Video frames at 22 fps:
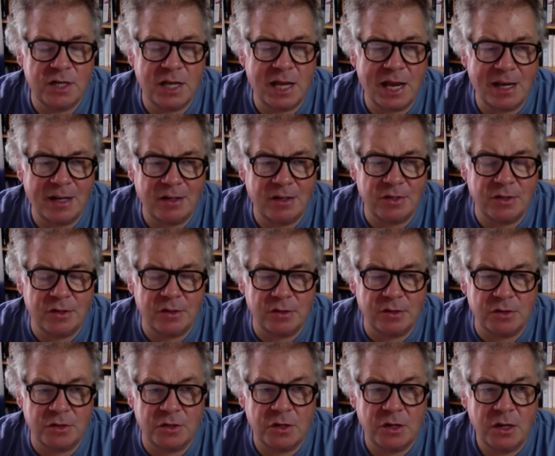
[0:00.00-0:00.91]

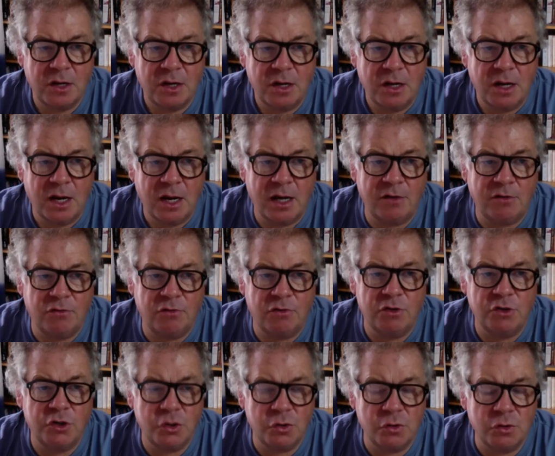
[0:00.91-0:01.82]
taxes and
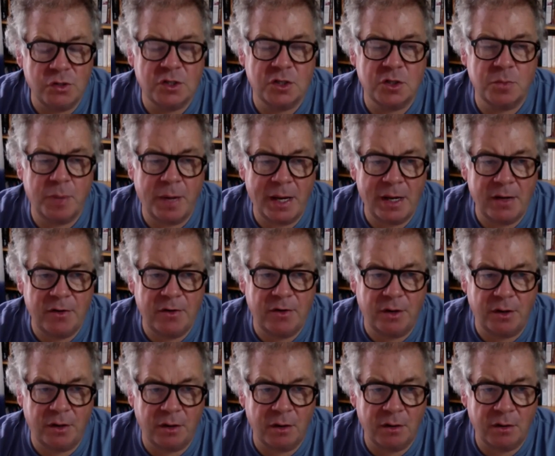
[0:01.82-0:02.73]
reduce
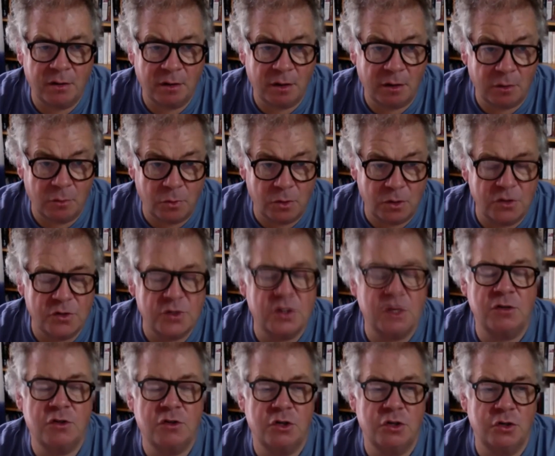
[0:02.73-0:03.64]
spending, in other words,
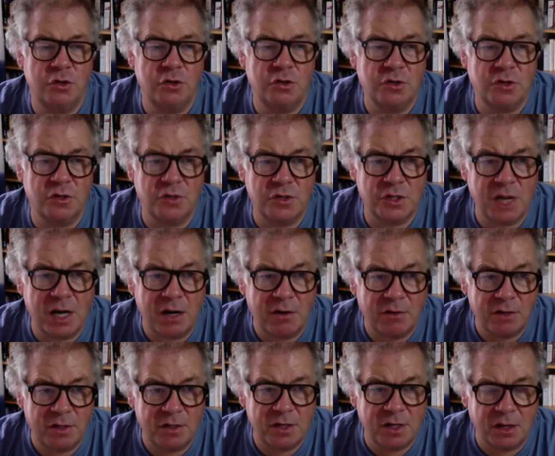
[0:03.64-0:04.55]
introduce
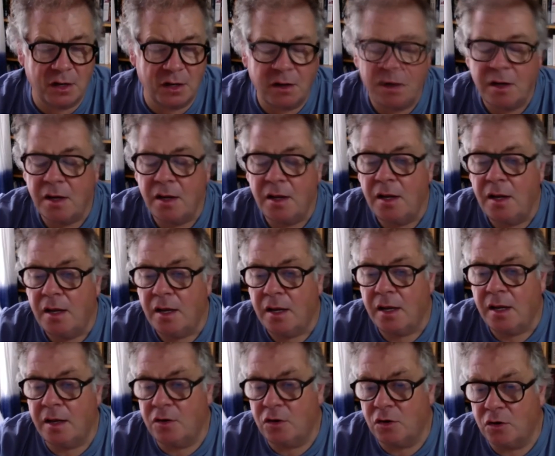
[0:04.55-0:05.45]
austerity,
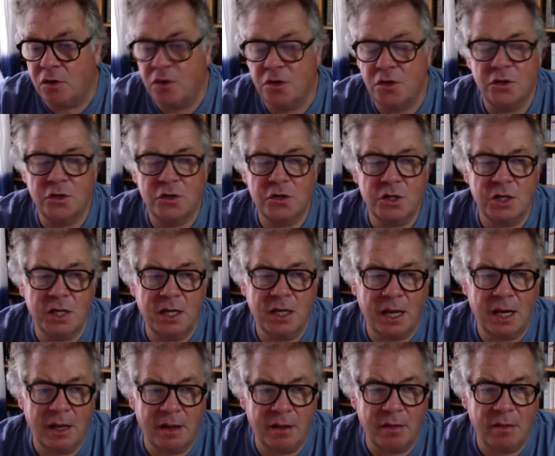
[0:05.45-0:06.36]
in order to
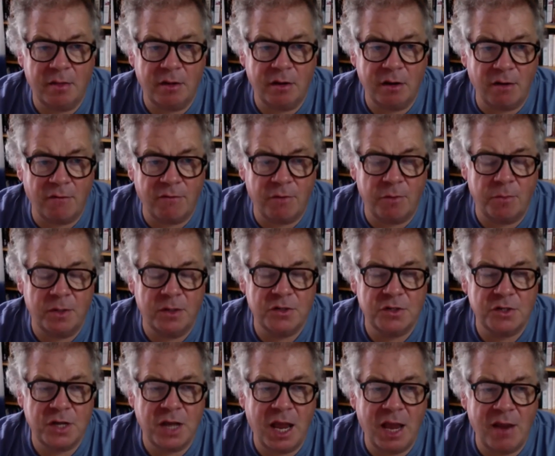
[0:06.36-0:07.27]
get the
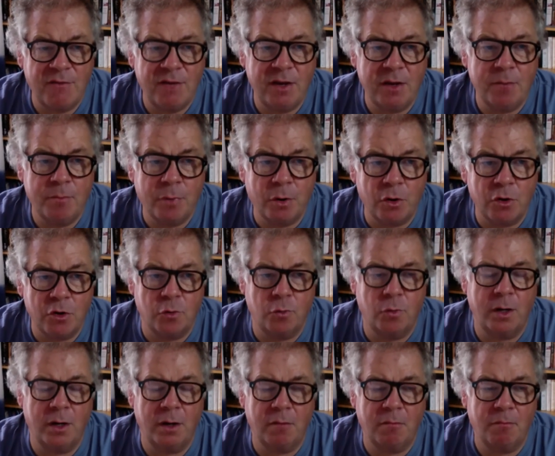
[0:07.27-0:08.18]
government's heavy
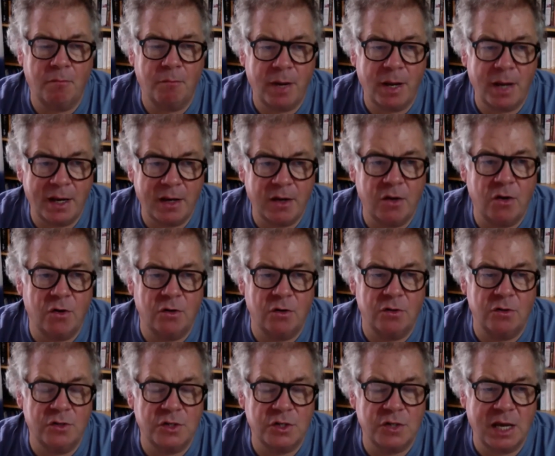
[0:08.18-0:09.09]
borrowing back
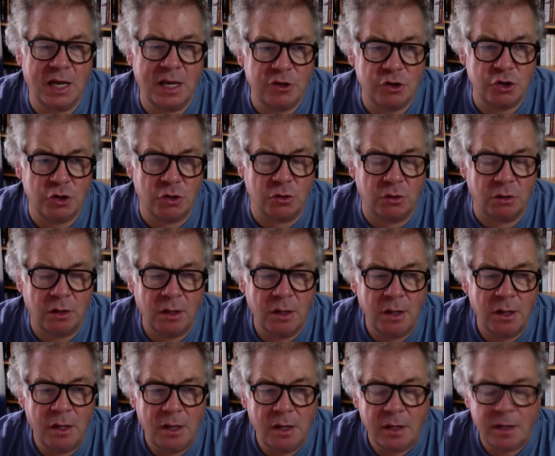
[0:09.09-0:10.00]
on schedule.
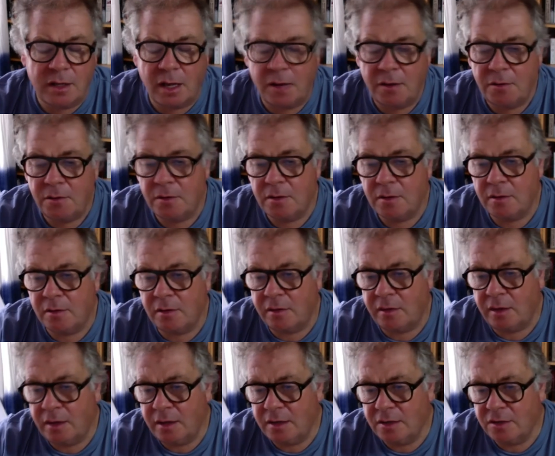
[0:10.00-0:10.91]
Now, the
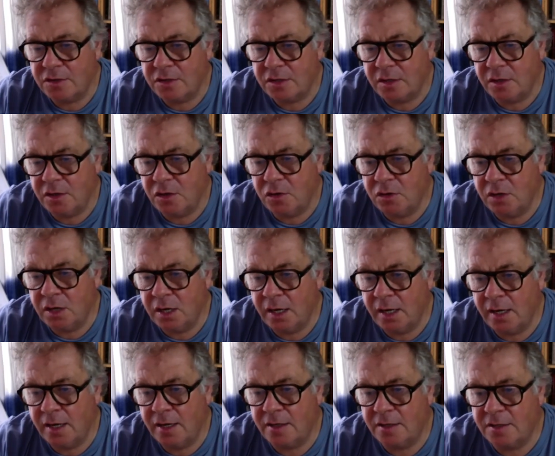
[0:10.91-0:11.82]
thing is, the
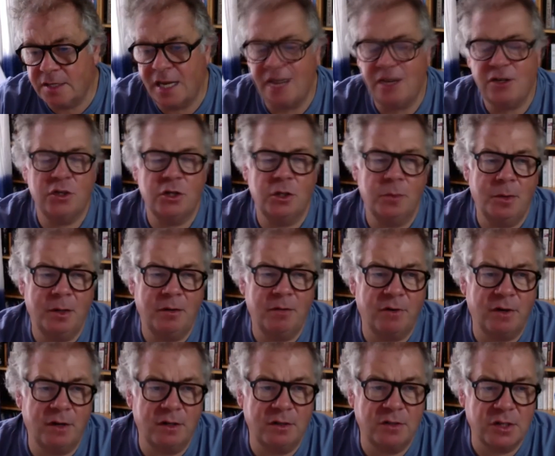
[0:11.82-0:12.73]
UK has actually been
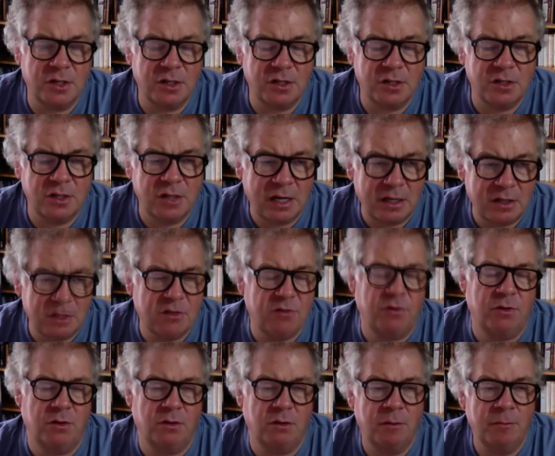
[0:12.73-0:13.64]
very
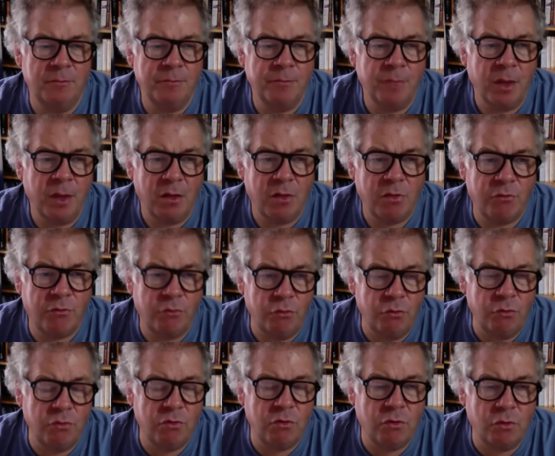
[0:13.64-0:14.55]
successful
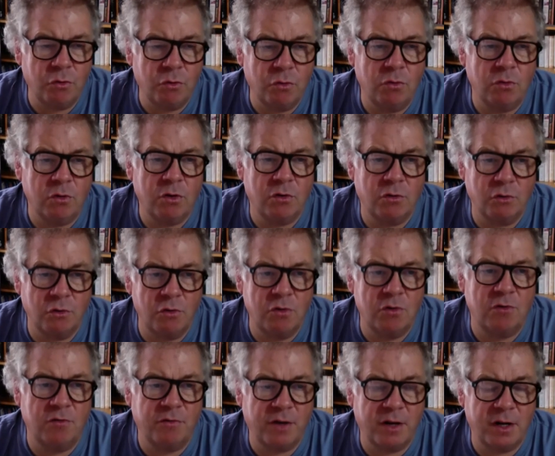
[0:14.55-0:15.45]
through the whole
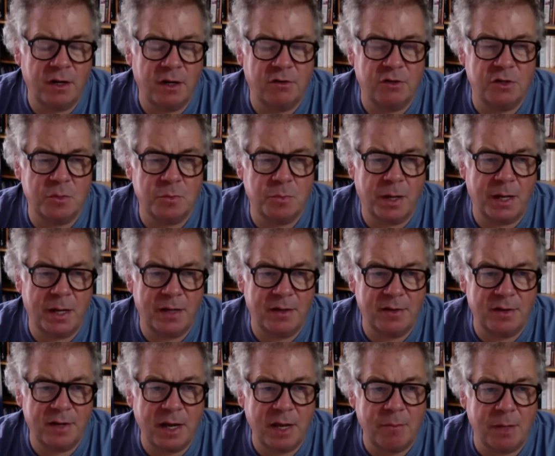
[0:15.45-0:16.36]
coronavirus
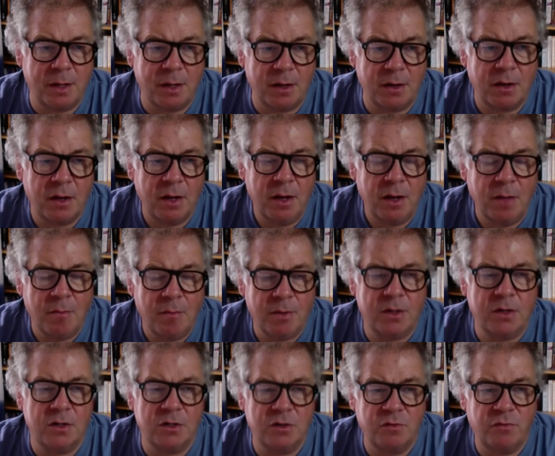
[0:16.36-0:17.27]
pandemic,
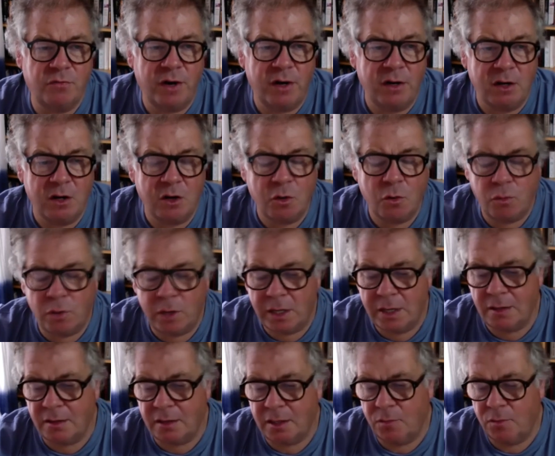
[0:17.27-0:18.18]
because very
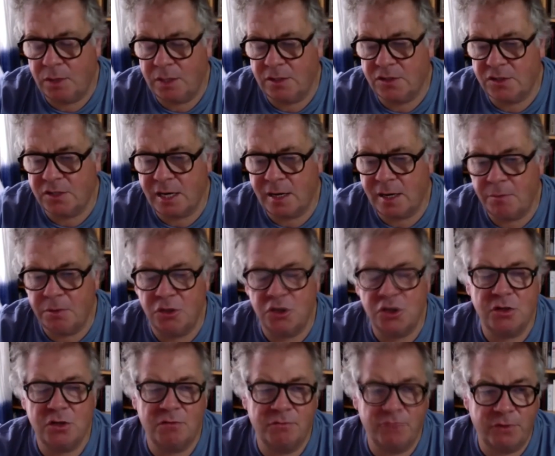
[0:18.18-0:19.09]
quickly we
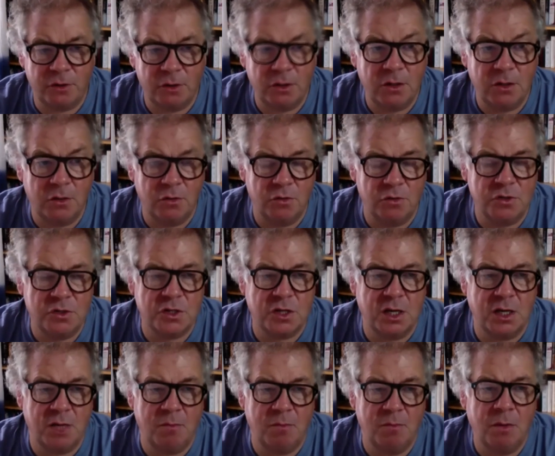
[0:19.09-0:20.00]
established a furlough
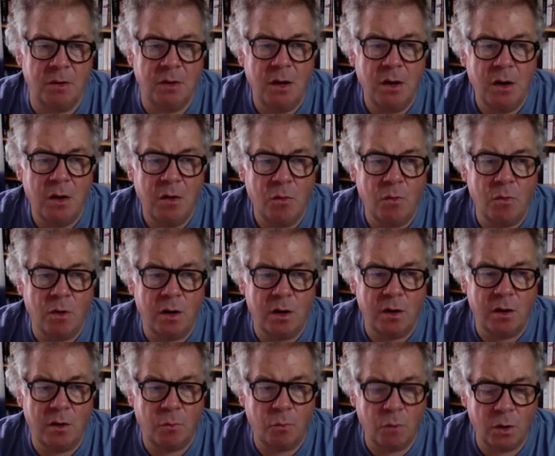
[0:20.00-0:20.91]
scheme
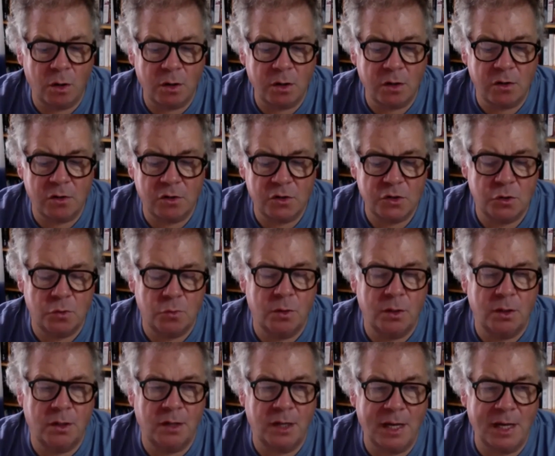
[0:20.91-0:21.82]
where workers who
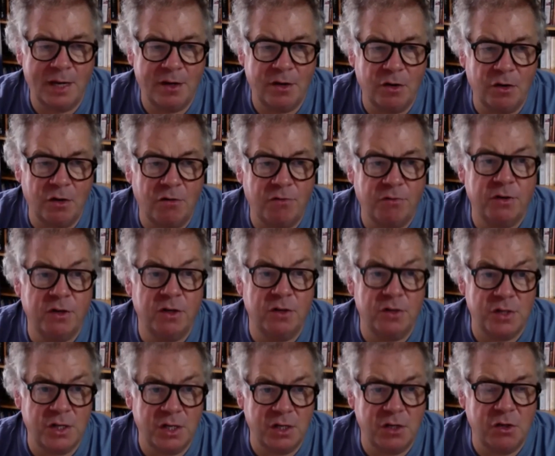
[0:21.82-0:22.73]
were laid off
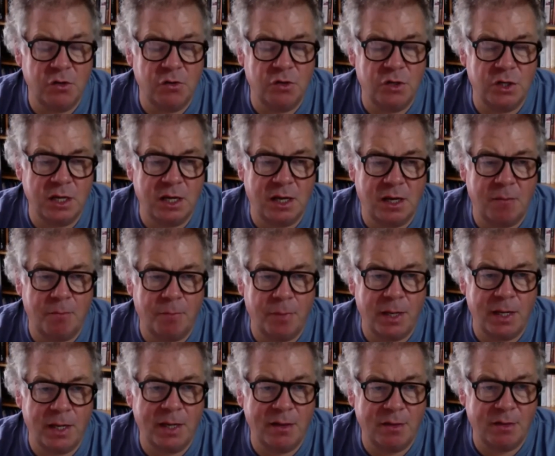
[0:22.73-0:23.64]
continued to get
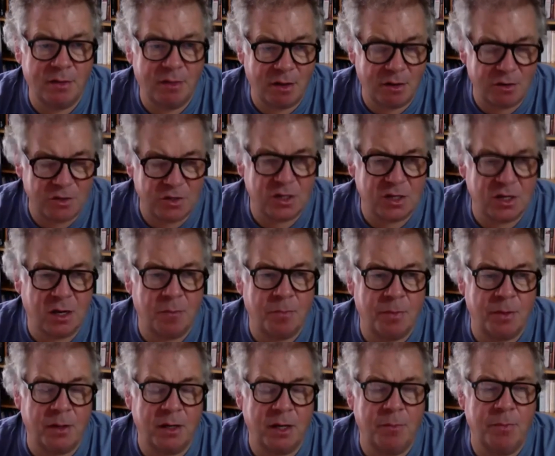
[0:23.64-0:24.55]
paid, thus
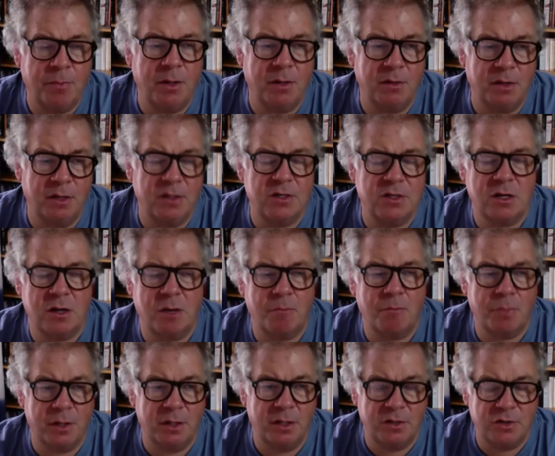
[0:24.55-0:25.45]
keeping these
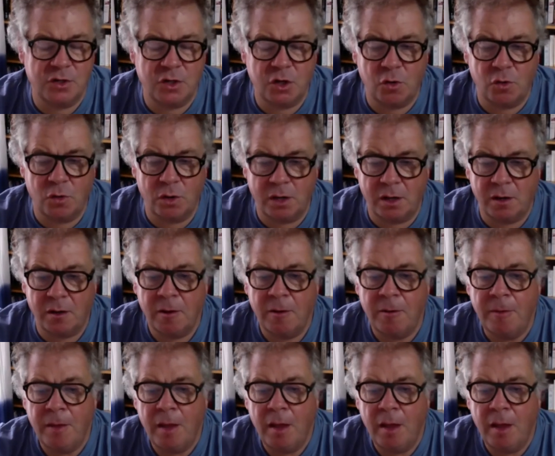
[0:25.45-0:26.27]
companies going.